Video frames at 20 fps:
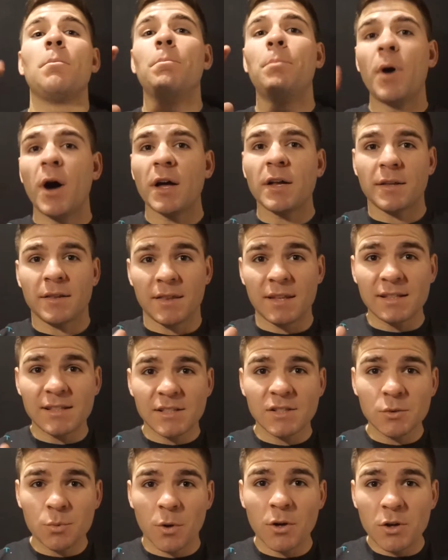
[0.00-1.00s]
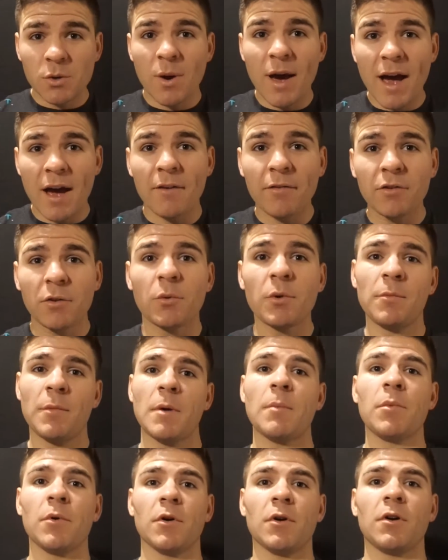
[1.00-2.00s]
But this is what you have to
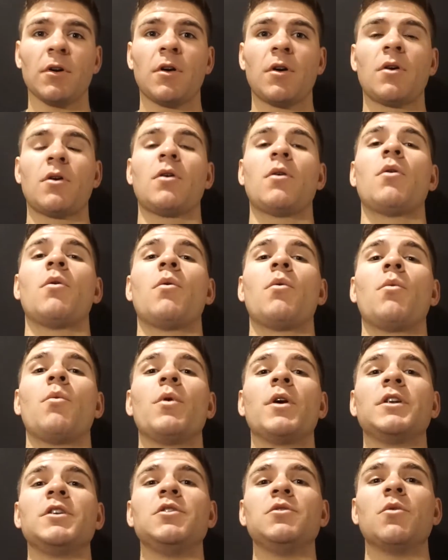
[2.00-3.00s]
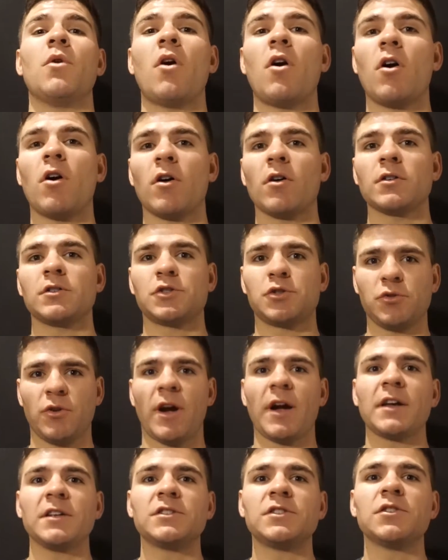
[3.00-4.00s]
remember when you are
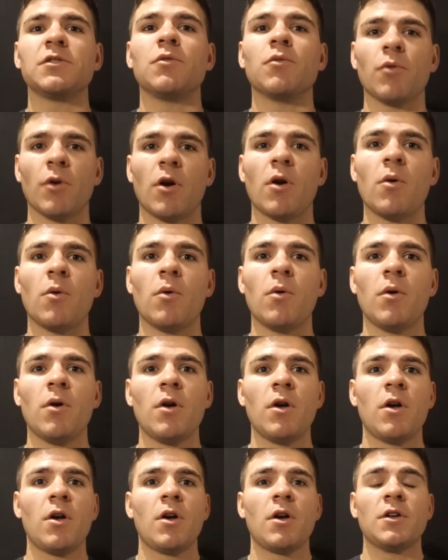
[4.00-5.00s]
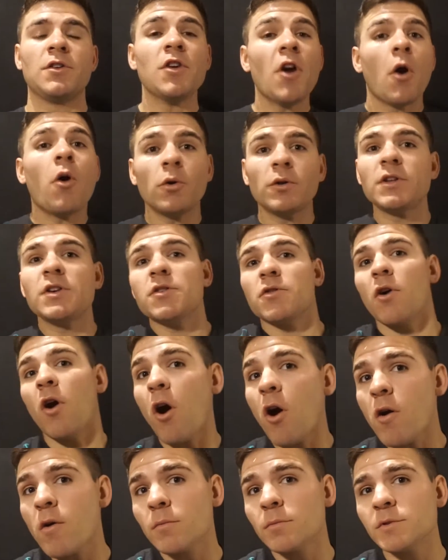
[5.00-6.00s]
trying to grow not only your
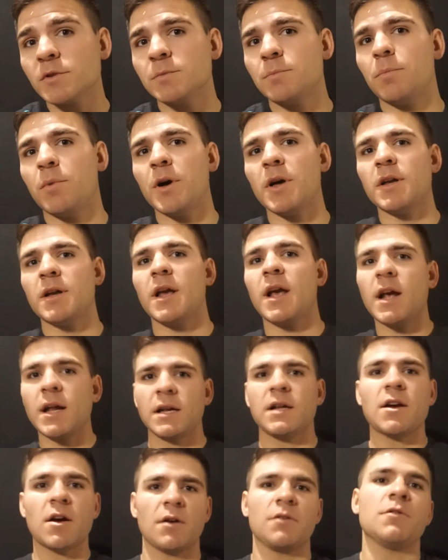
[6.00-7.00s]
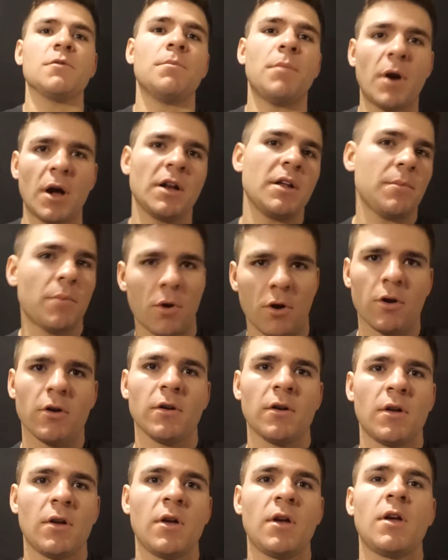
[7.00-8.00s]
arms, but any other body
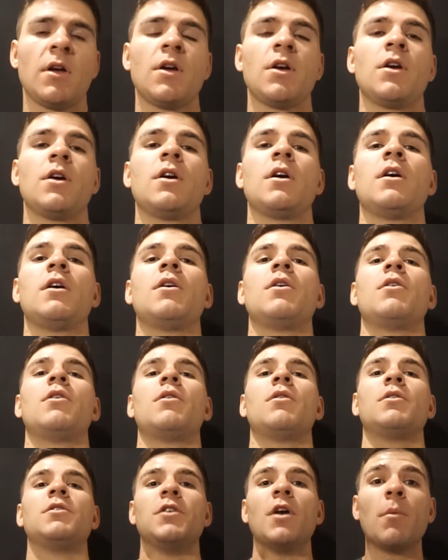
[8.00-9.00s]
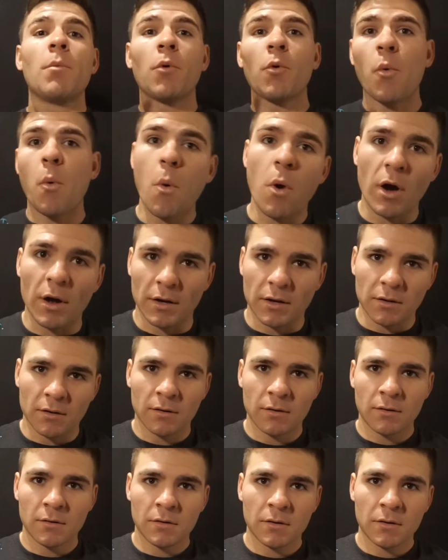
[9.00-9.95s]
part. Number one,